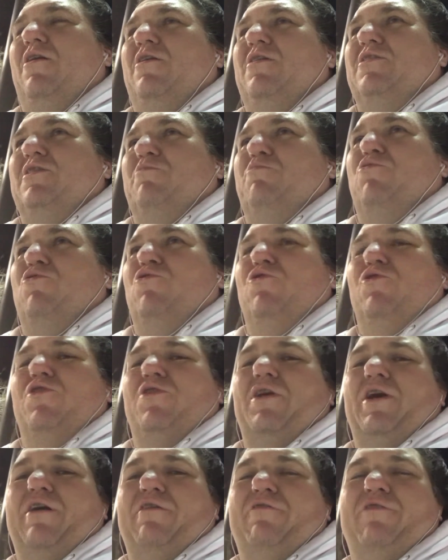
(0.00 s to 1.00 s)
is I pulled a
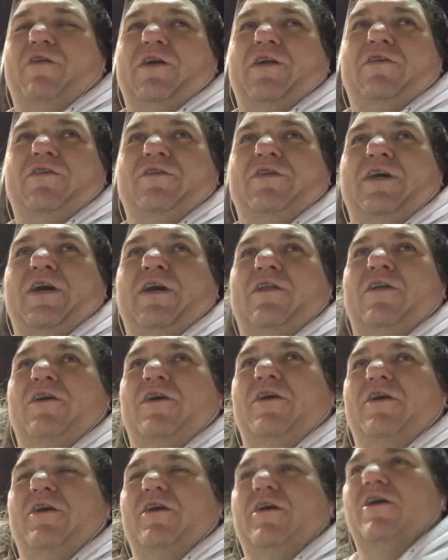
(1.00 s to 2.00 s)
knife out of the
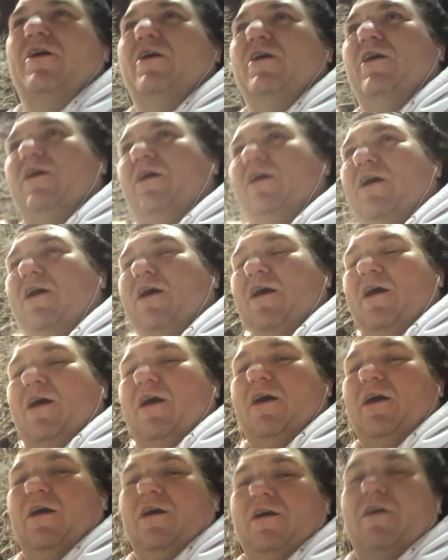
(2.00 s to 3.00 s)
deli,
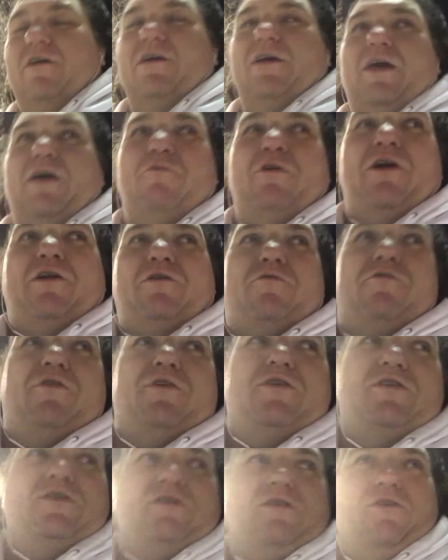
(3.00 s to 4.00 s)
came out of
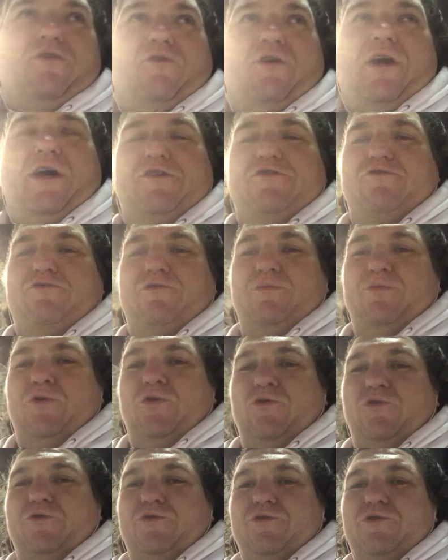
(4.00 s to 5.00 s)
its little ice cream
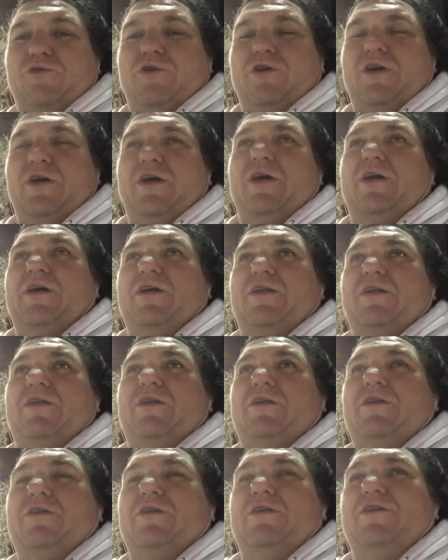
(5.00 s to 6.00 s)
holder,
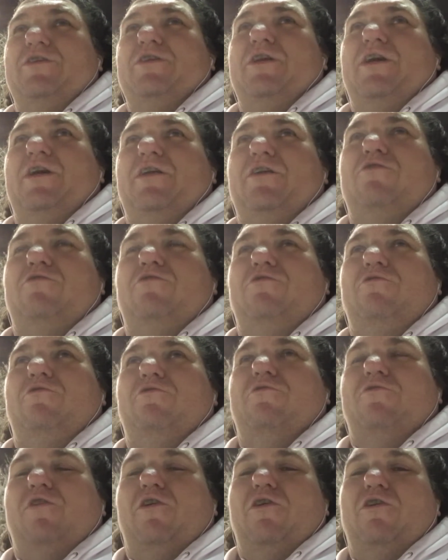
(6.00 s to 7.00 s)
and decided to
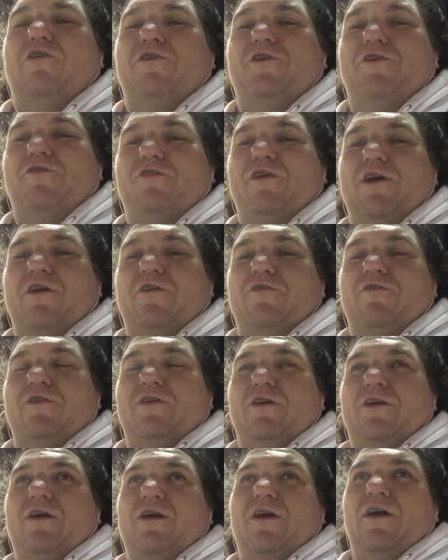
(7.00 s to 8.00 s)
fall on the
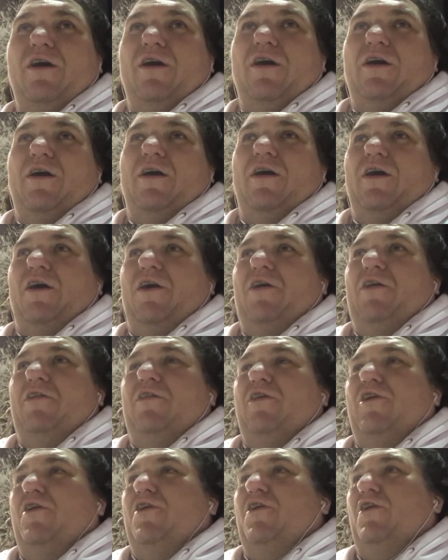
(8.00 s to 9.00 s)
ground.
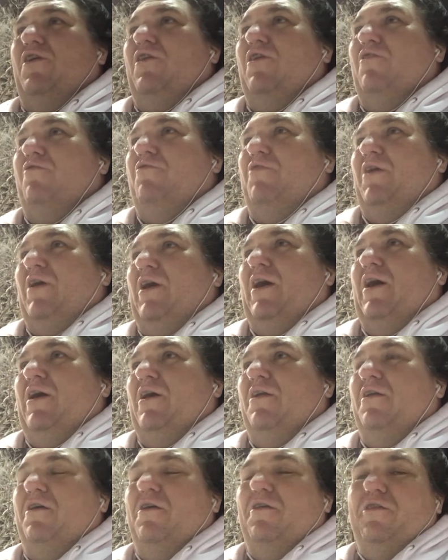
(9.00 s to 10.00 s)
And lucky enough, I
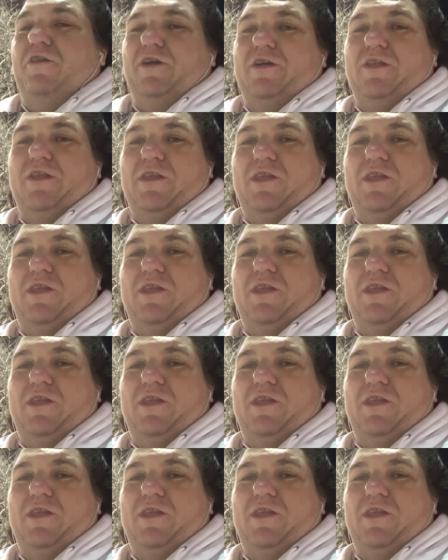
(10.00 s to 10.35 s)
had thick,